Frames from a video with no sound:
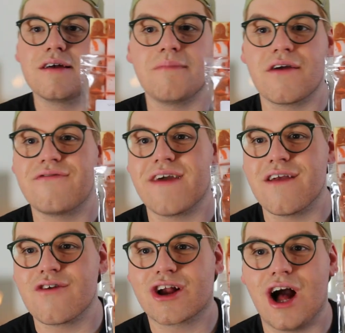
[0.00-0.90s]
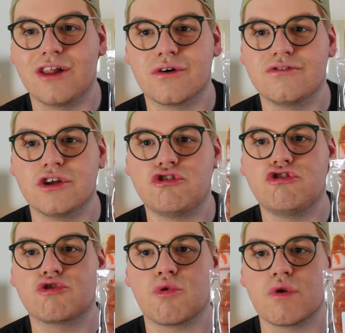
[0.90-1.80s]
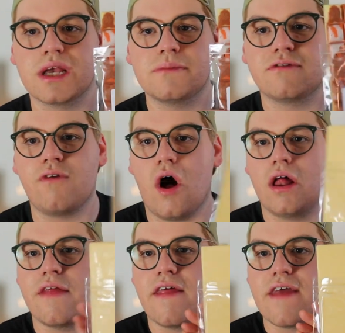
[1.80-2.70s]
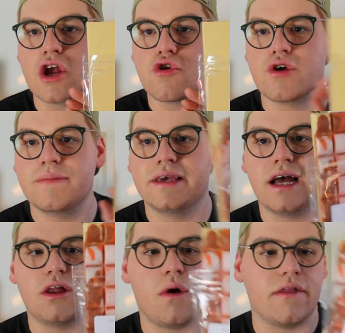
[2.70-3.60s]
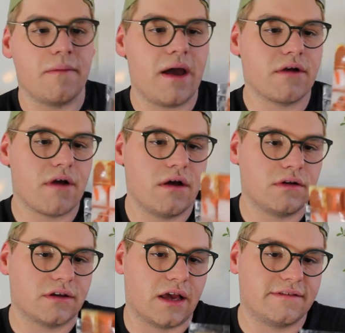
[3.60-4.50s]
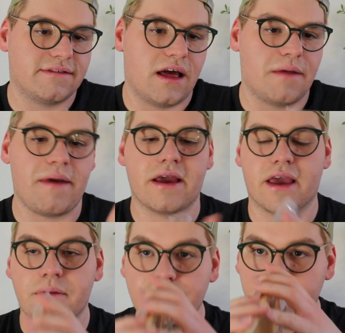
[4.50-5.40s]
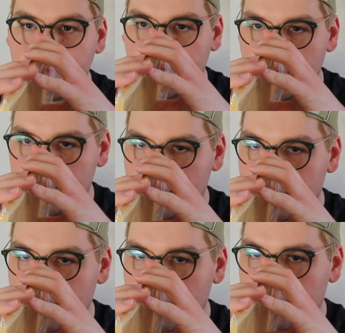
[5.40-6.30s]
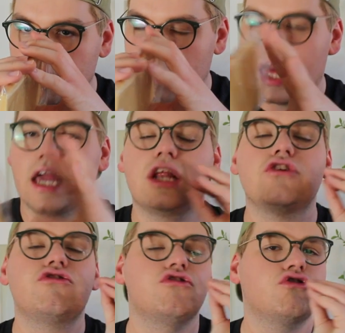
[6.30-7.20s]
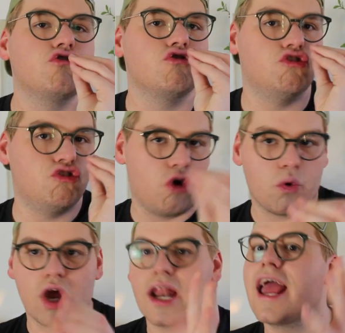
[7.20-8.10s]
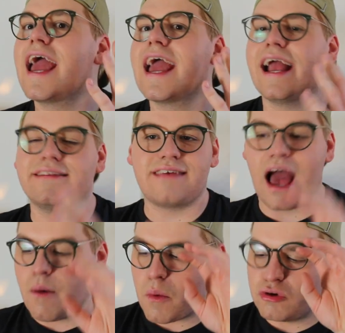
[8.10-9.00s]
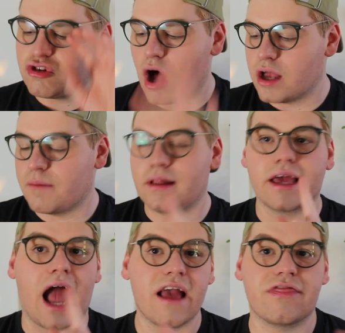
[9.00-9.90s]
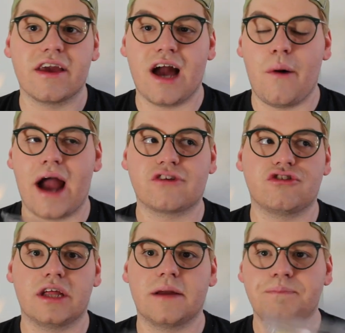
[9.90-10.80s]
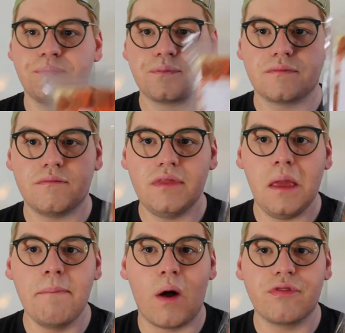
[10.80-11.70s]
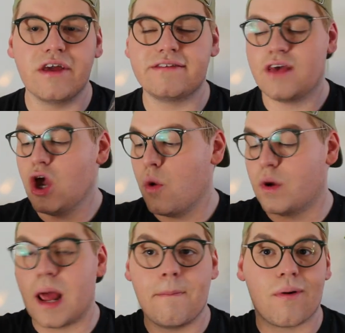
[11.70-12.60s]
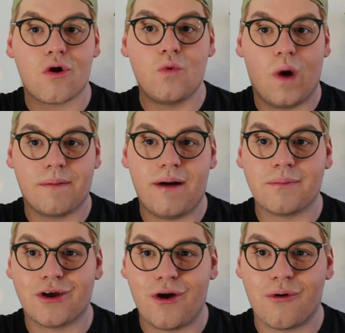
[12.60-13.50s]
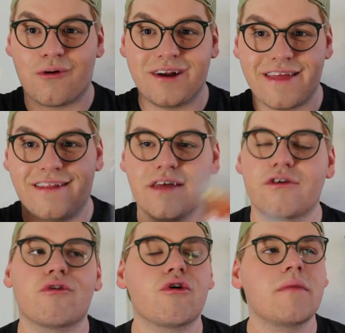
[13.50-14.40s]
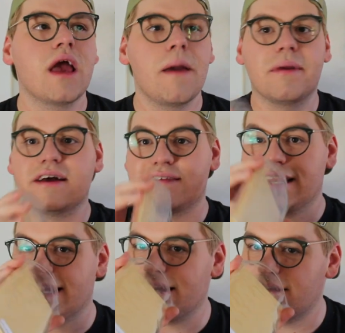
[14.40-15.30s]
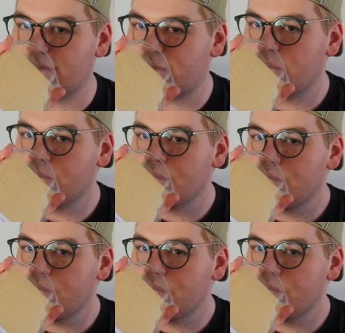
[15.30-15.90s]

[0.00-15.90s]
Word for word: My favorite colors, it screams fall, and then that creamy yellow on the background. Okay, slide it back in. It is so good. It's how I was talking about, like, I think I'll actually melt this when I burn White Pumpkin Oak Wood in the living room, because it is